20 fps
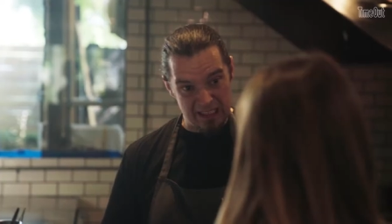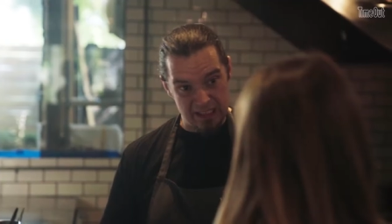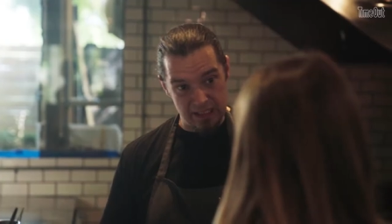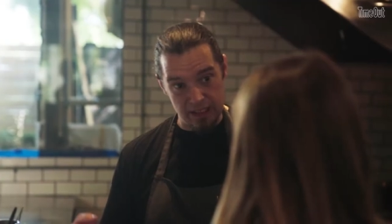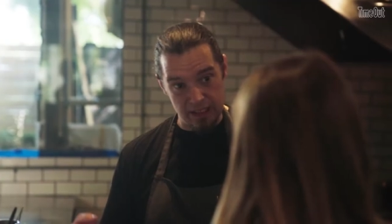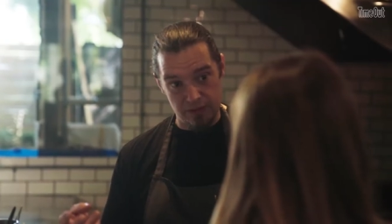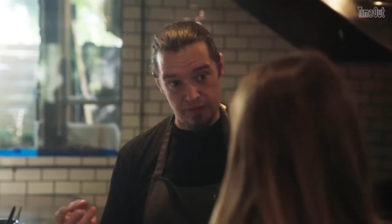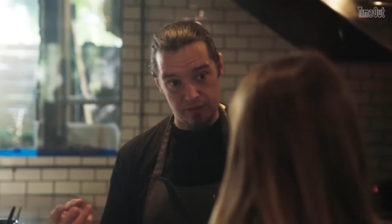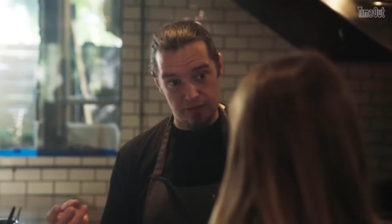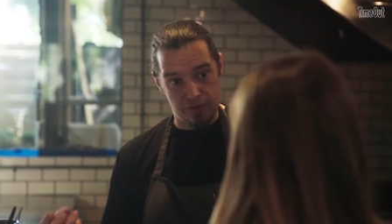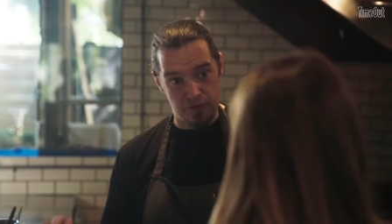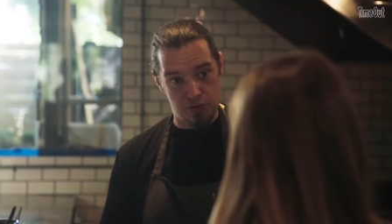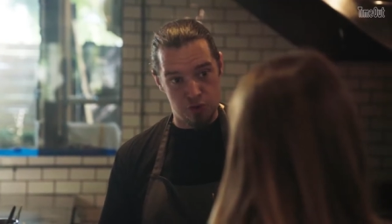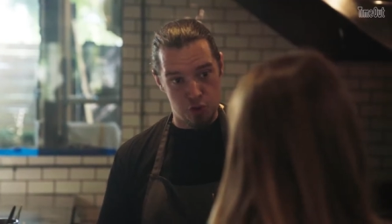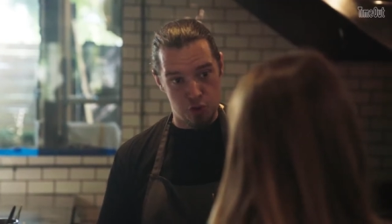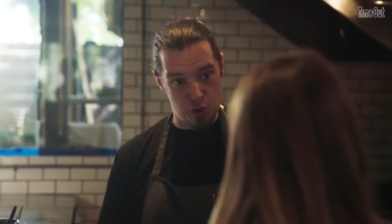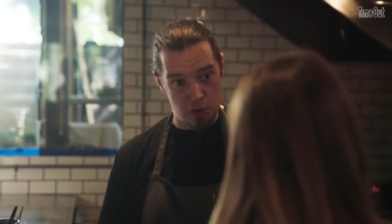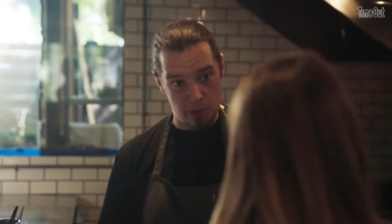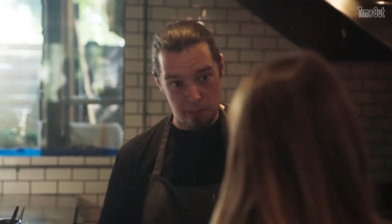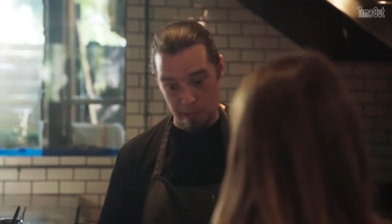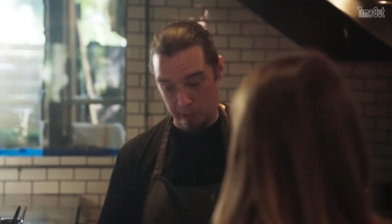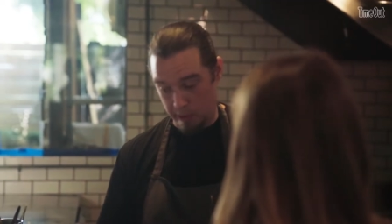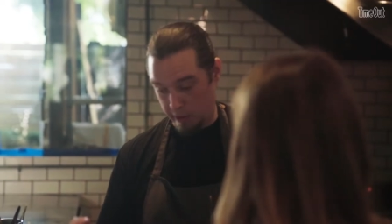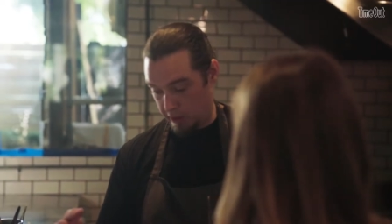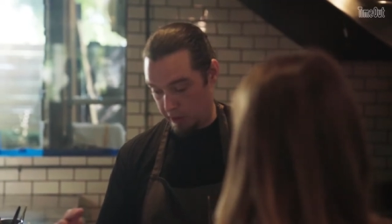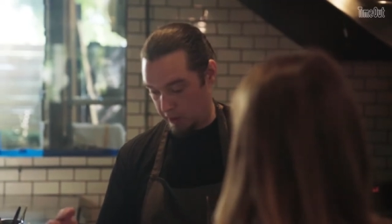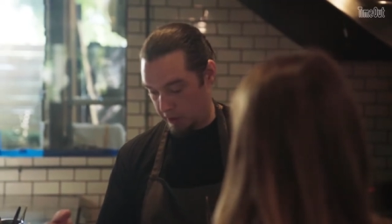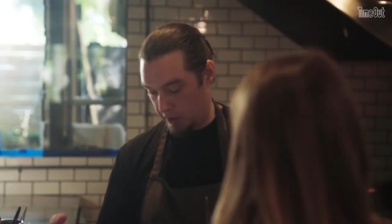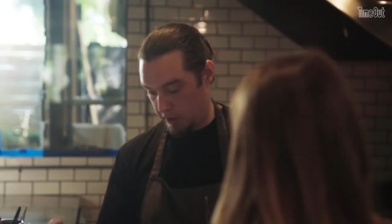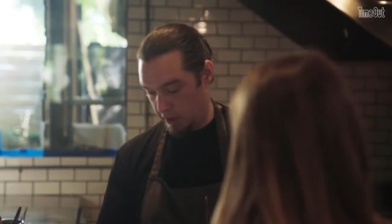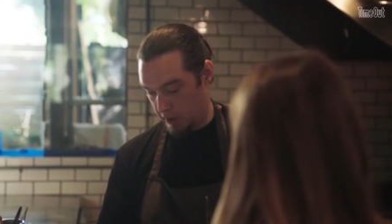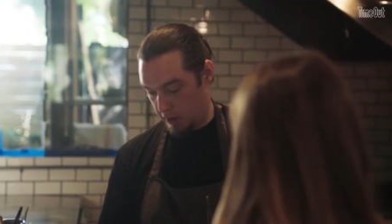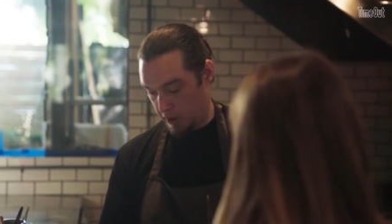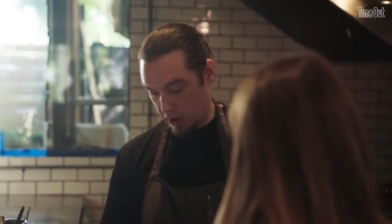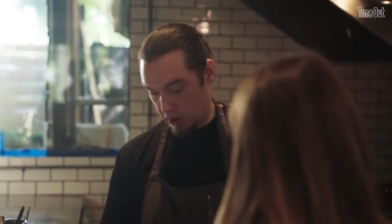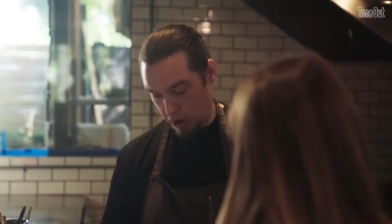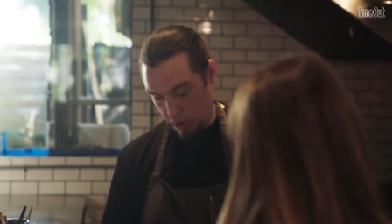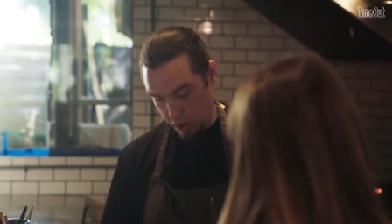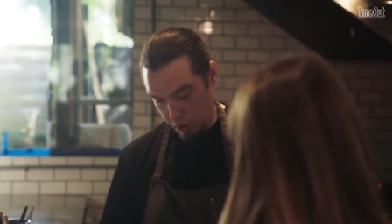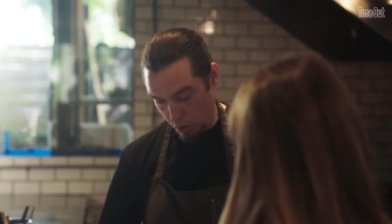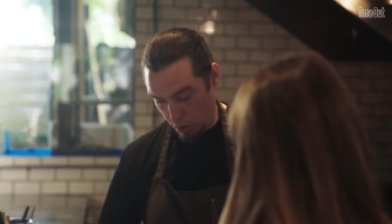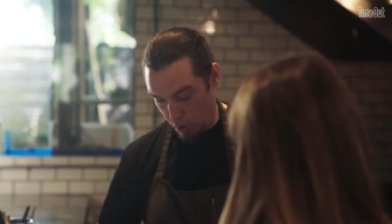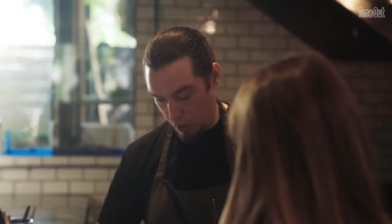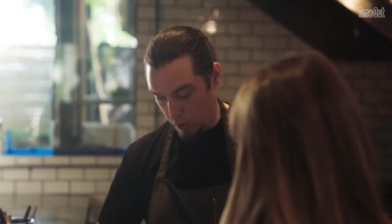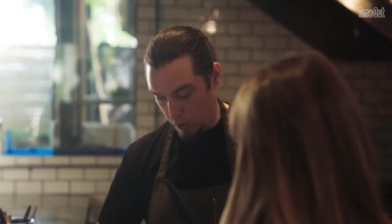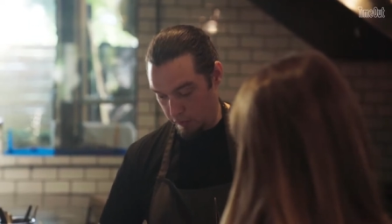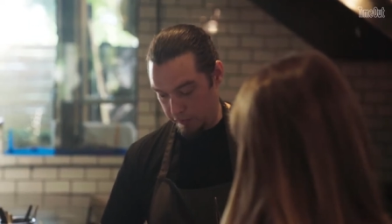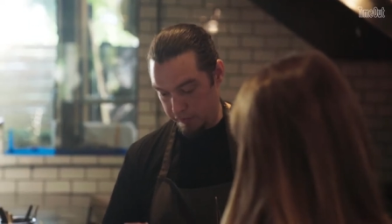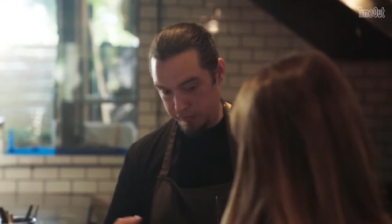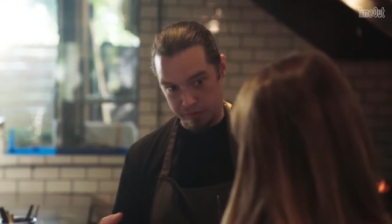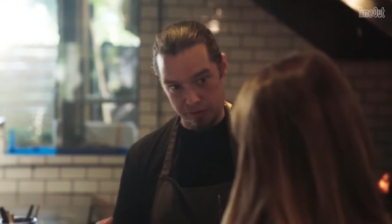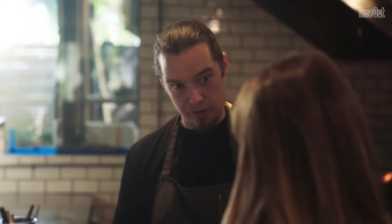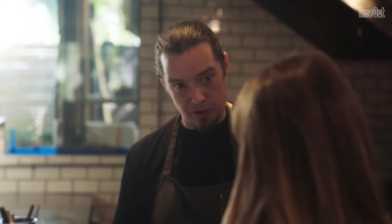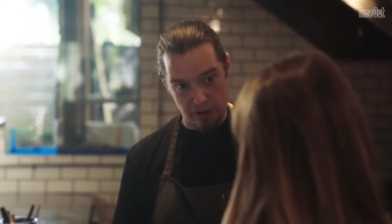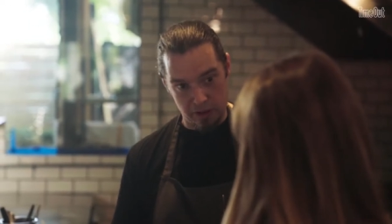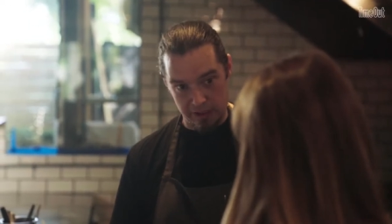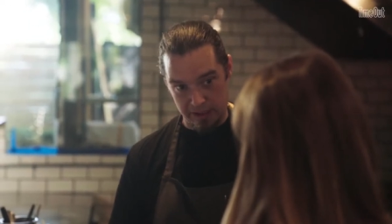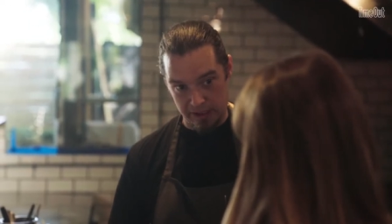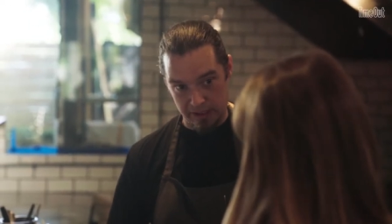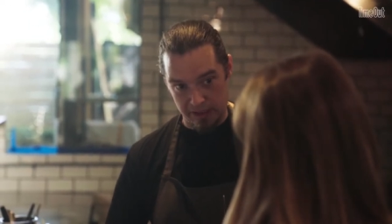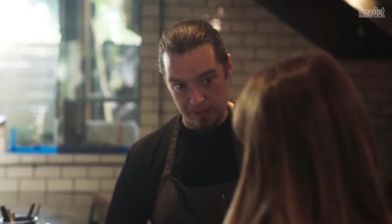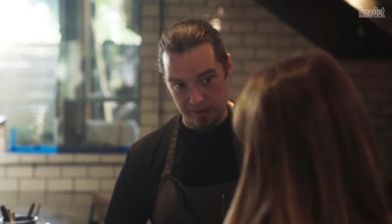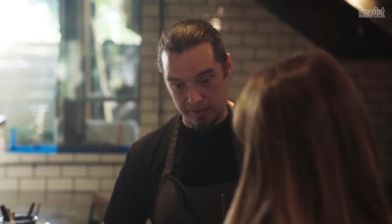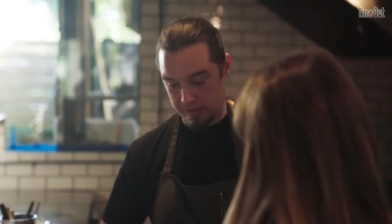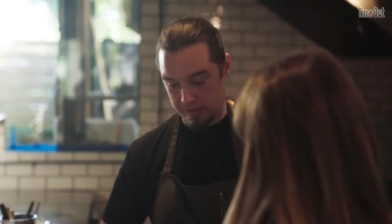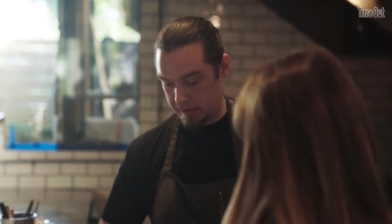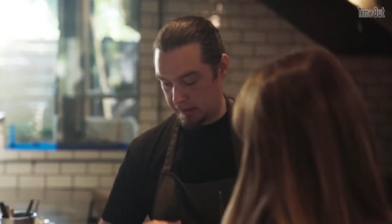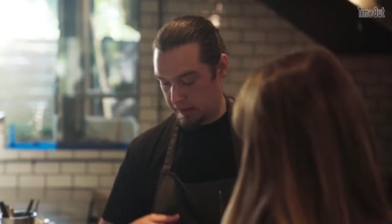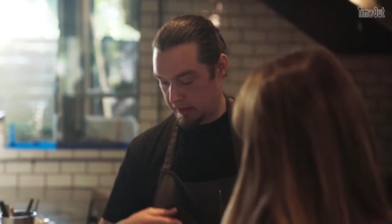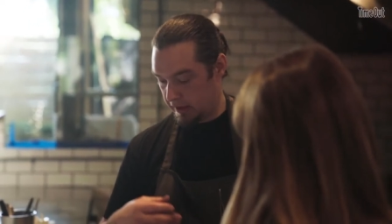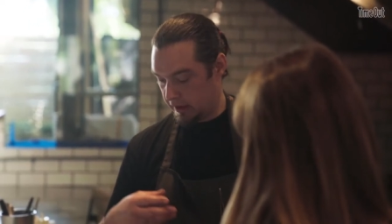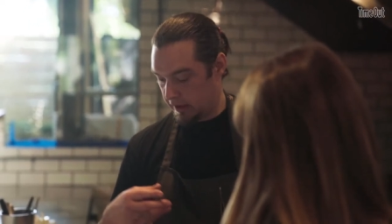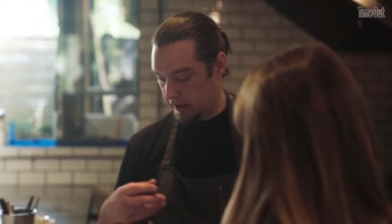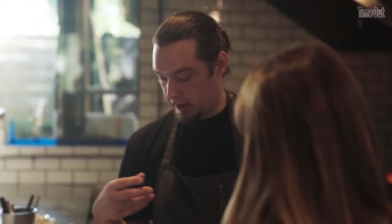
leaves, juniper, clove, star anise. It smells